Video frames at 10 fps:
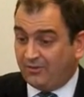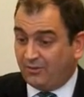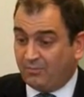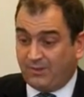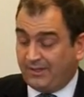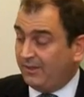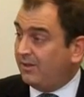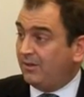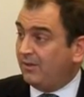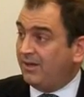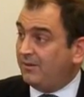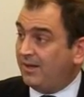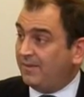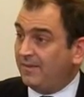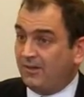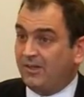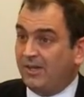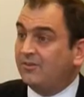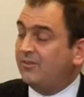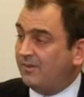So plainly, anything that will
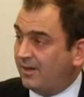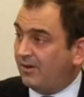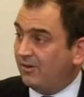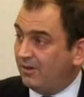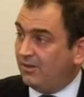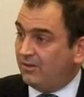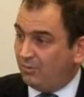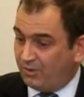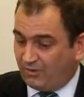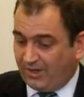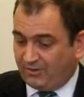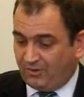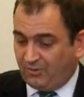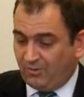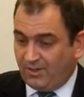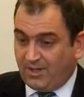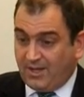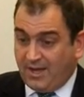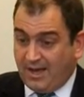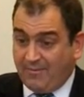get us to there, we try to do.
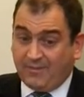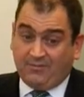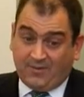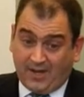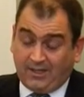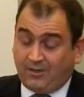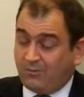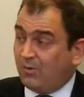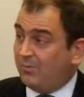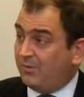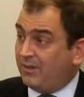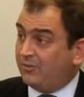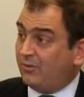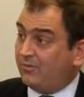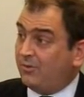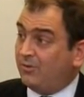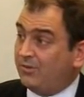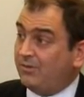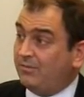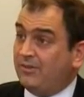And finally, what they sort of do
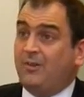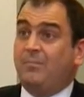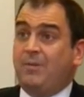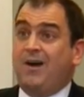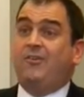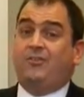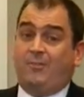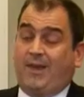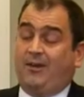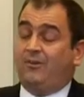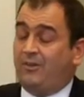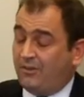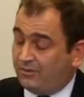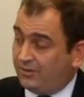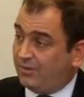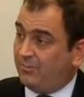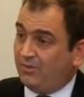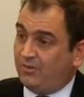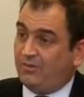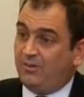as a policy matter is the
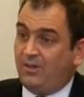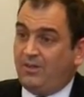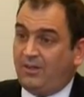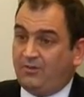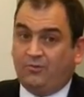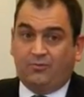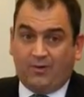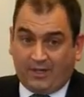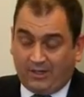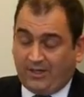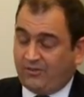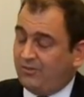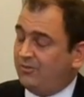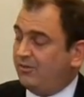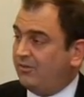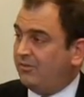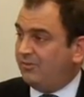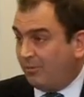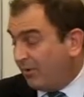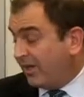Commission issues regulations and
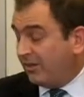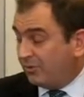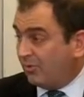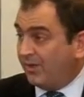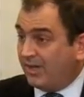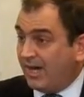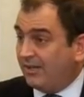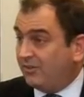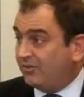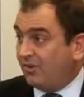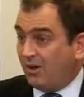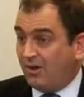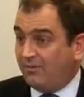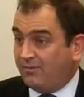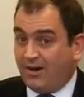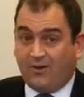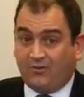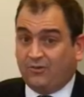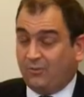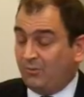sub-regulatory guidance on
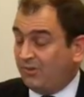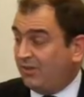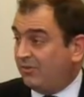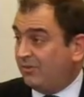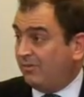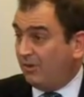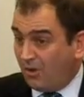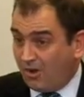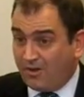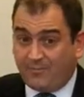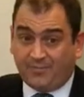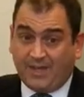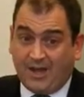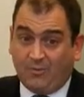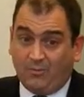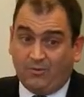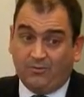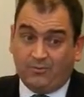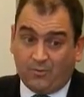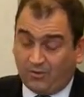various interpretations of the law, how we will
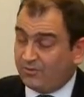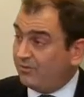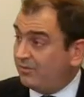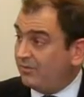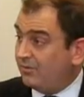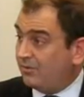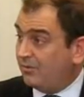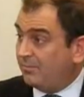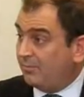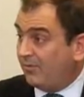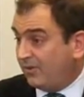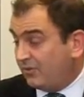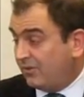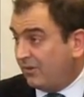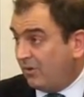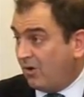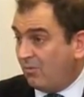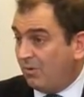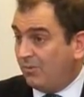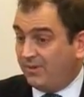enforce certain provisions of the
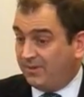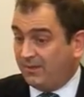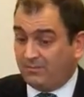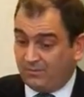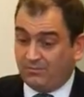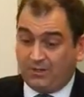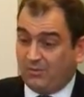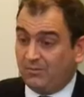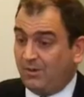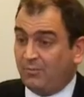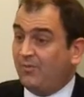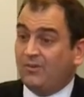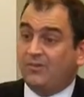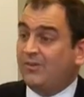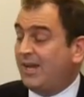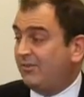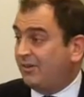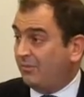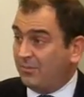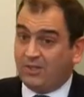law, what we think a provision of Title
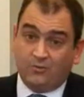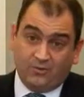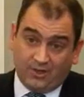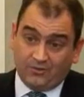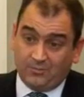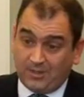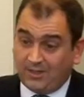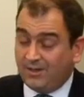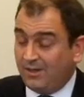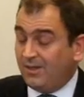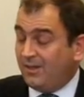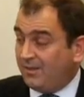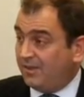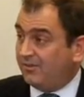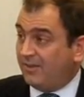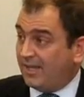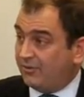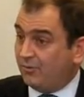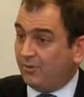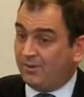VII means or doesn't mean, things of
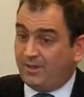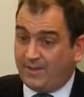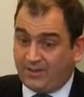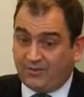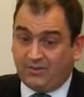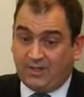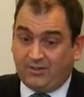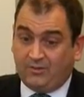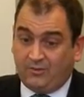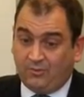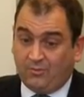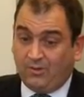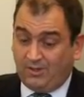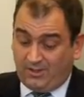that sort. And that's intended to